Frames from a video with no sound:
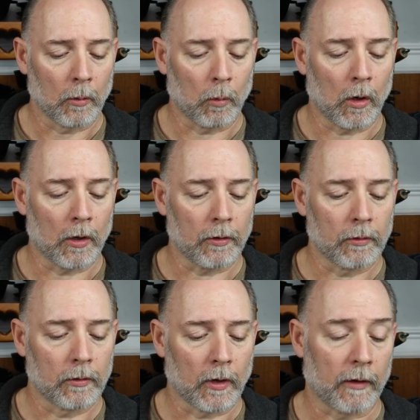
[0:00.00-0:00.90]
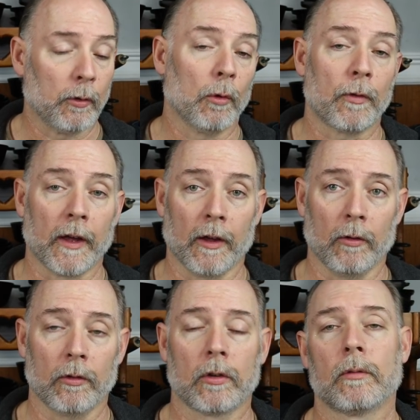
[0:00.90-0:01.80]
What have you
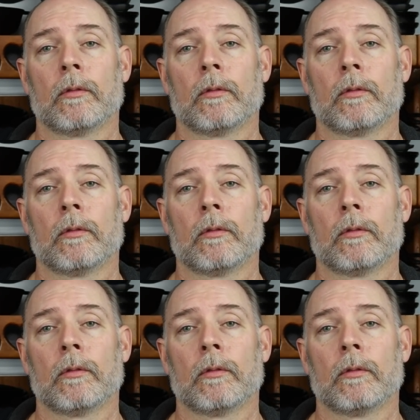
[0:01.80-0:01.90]
found?